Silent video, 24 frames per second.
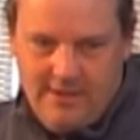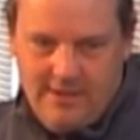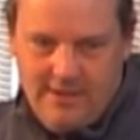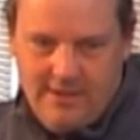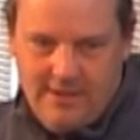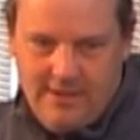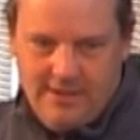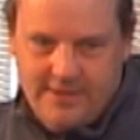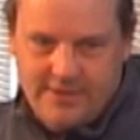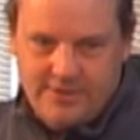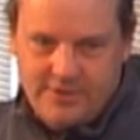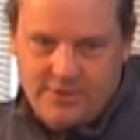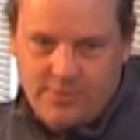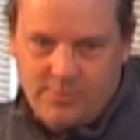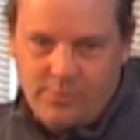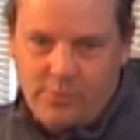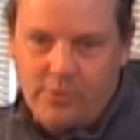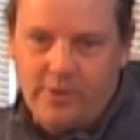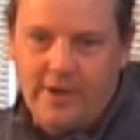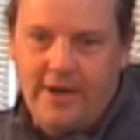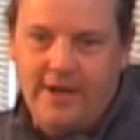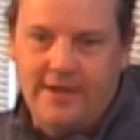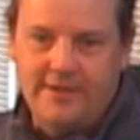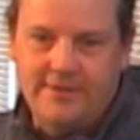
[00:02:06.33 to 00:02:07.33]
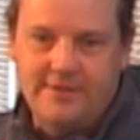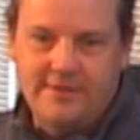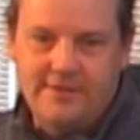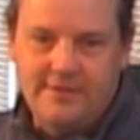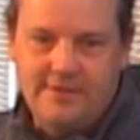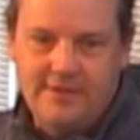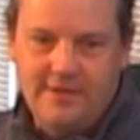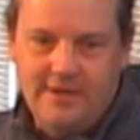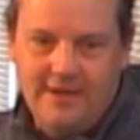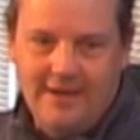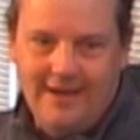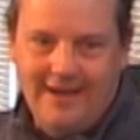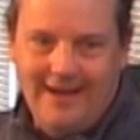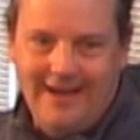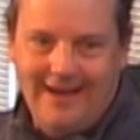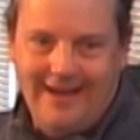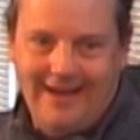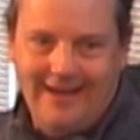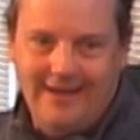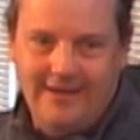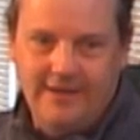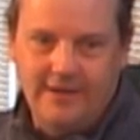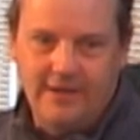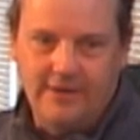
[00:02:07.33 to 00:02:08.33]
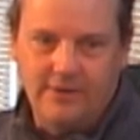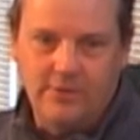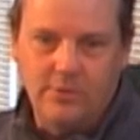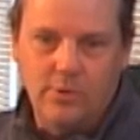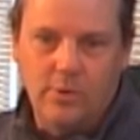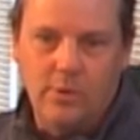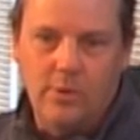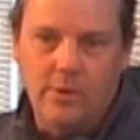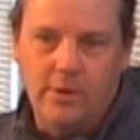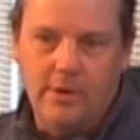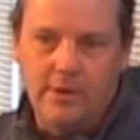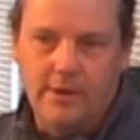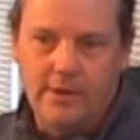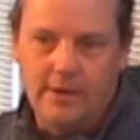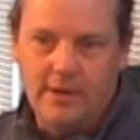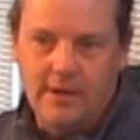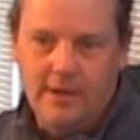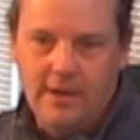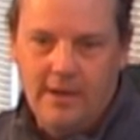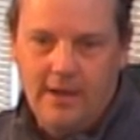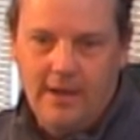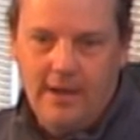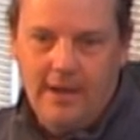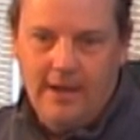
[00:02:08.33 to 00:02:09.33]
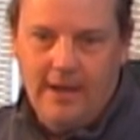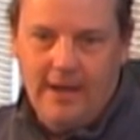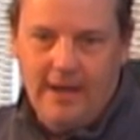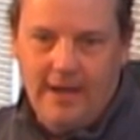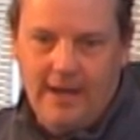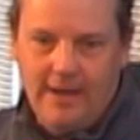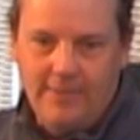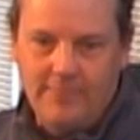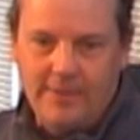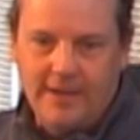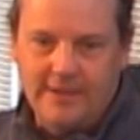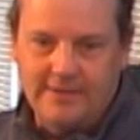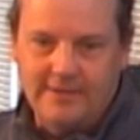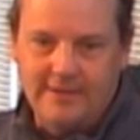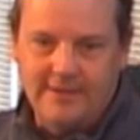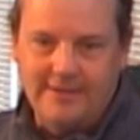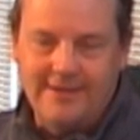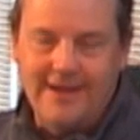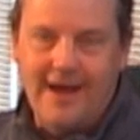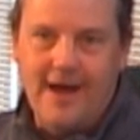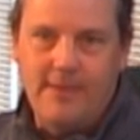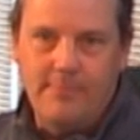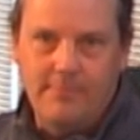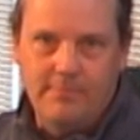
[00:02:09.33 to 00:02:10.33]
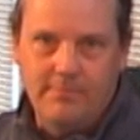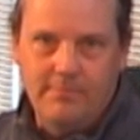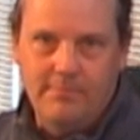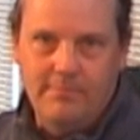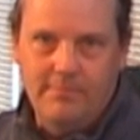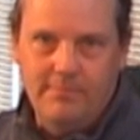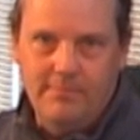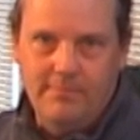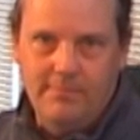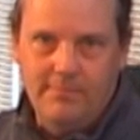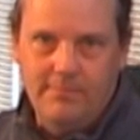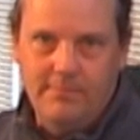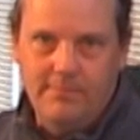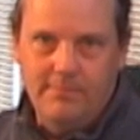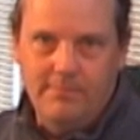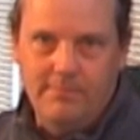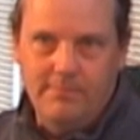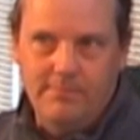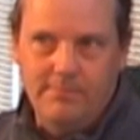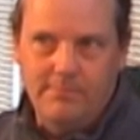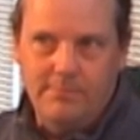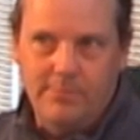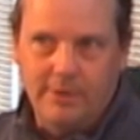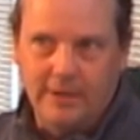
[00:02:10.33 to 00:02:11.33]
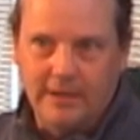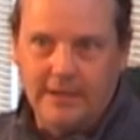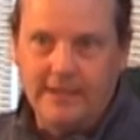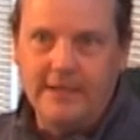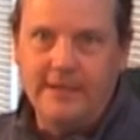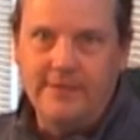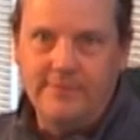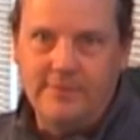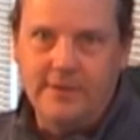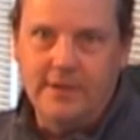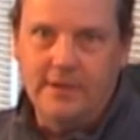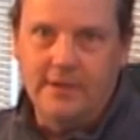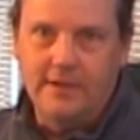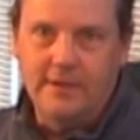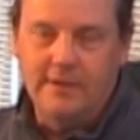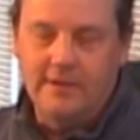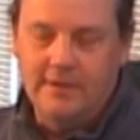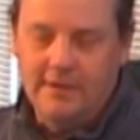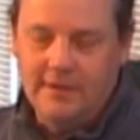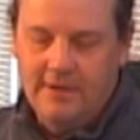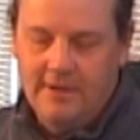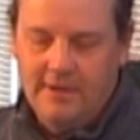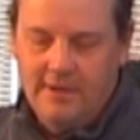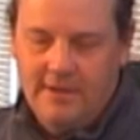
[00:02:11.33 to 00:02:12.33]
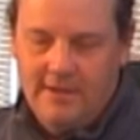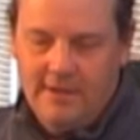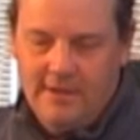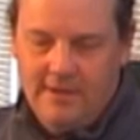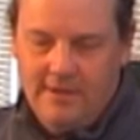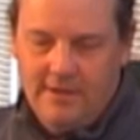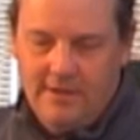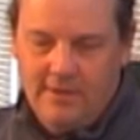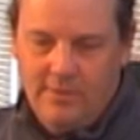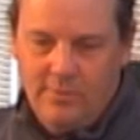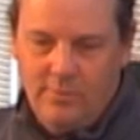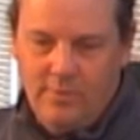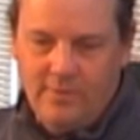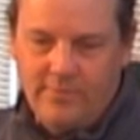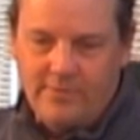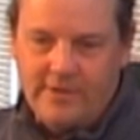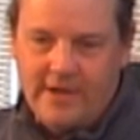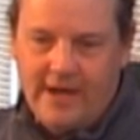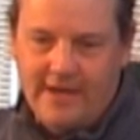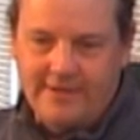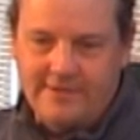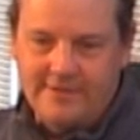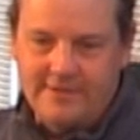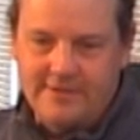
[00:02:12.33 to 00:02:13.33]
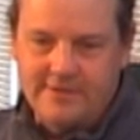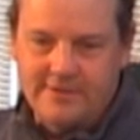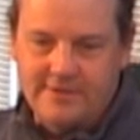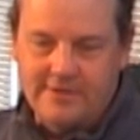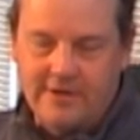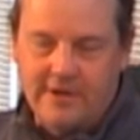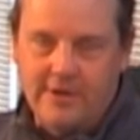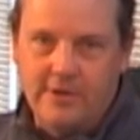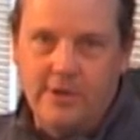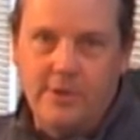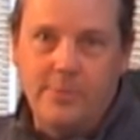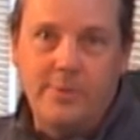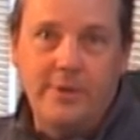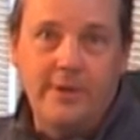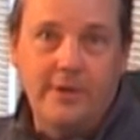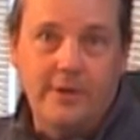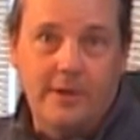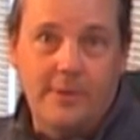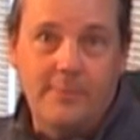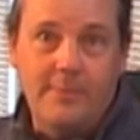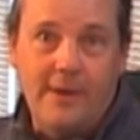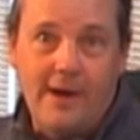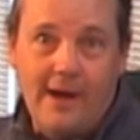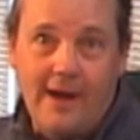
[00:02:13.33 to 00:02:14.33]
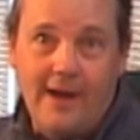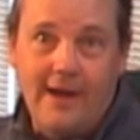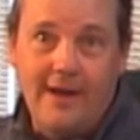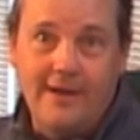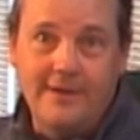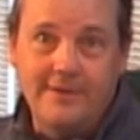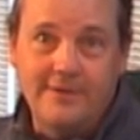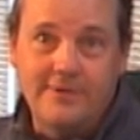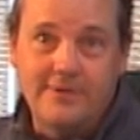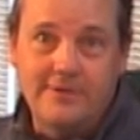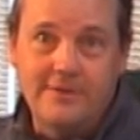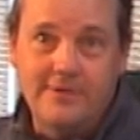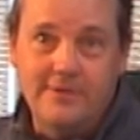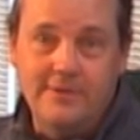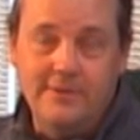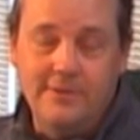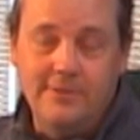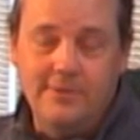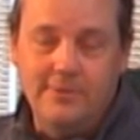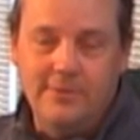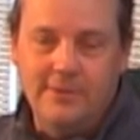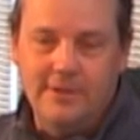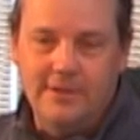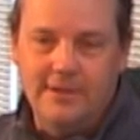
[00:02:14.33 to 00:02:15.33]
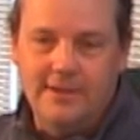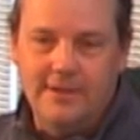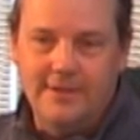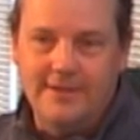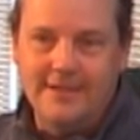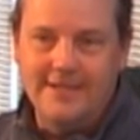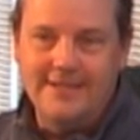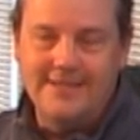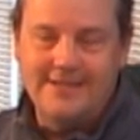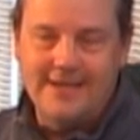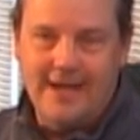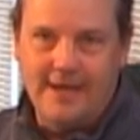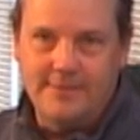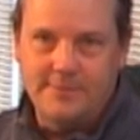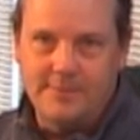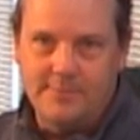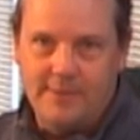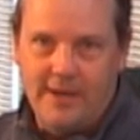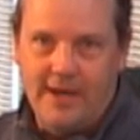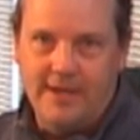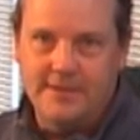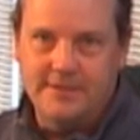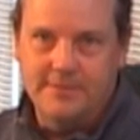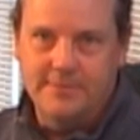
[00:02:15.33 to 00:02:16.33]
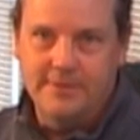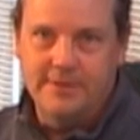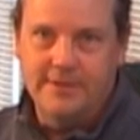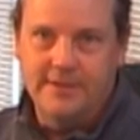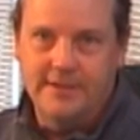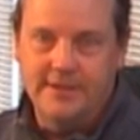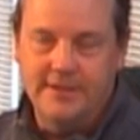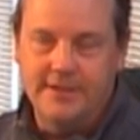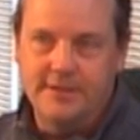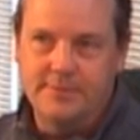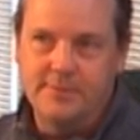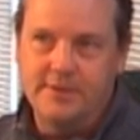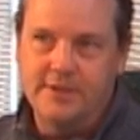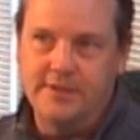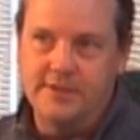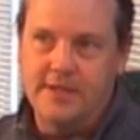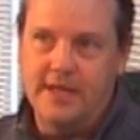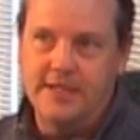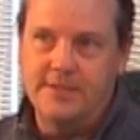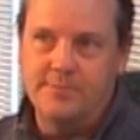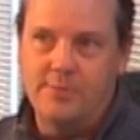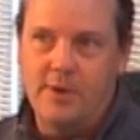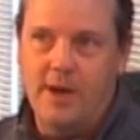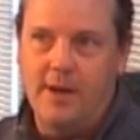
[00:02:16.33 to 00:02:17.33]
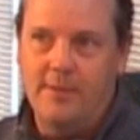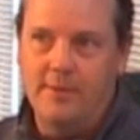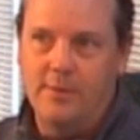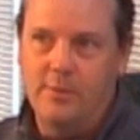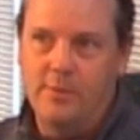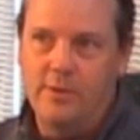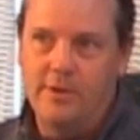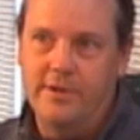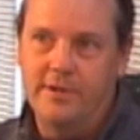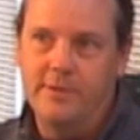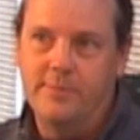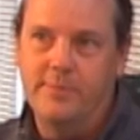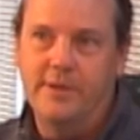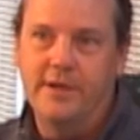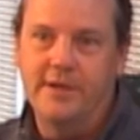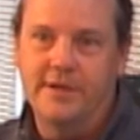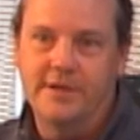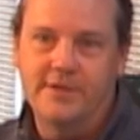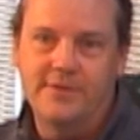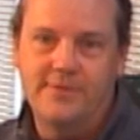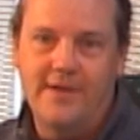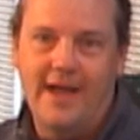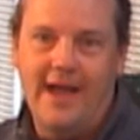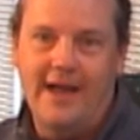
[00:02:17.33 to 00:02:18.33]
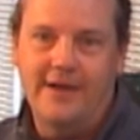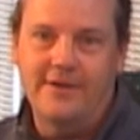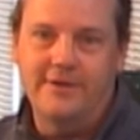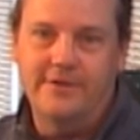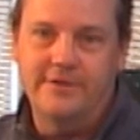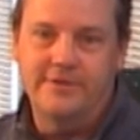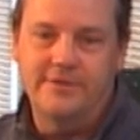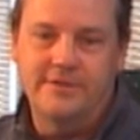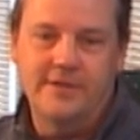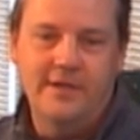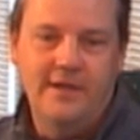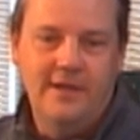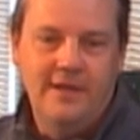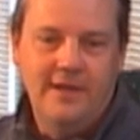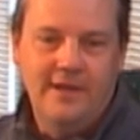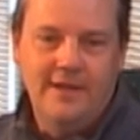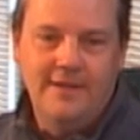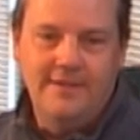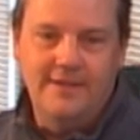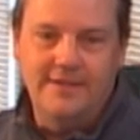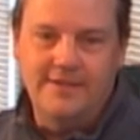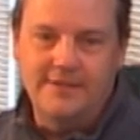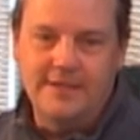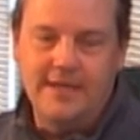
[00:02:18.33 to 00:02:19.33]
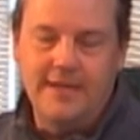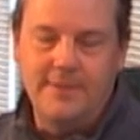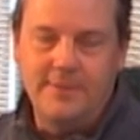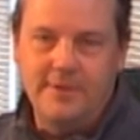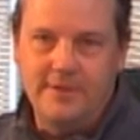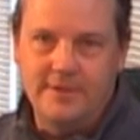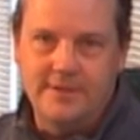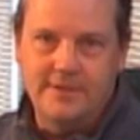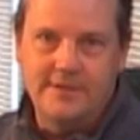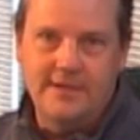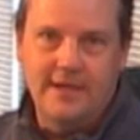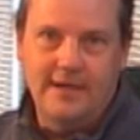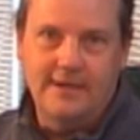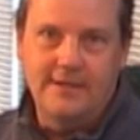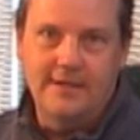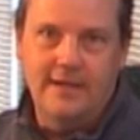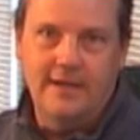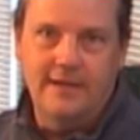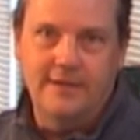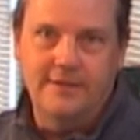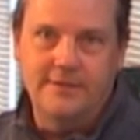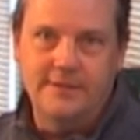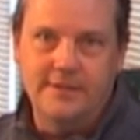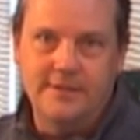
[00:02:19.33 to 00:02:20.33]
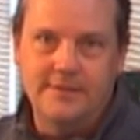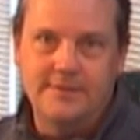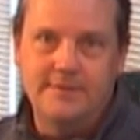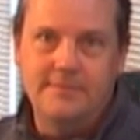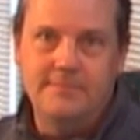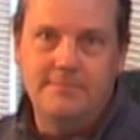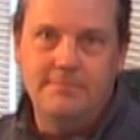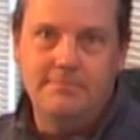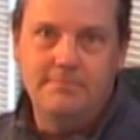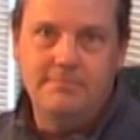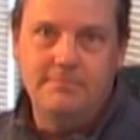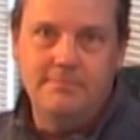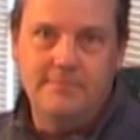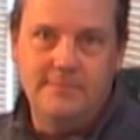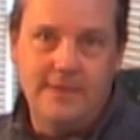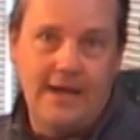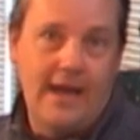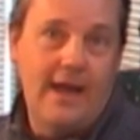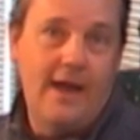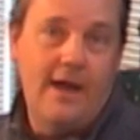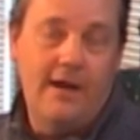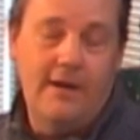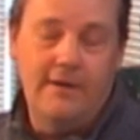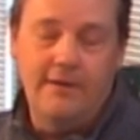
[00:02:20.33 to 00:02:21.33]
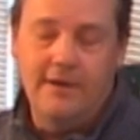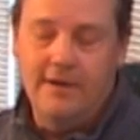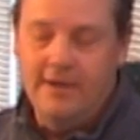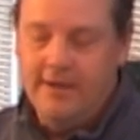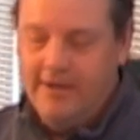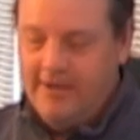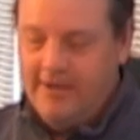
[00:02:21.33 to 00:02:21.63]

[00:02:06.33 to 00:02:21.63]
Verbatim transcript: uh, suppressed and ignored and basically not believed in. We've got to start opening our minds to uh, these types of possibilities because that's probably one of the biggest factors that's keeping this technology down.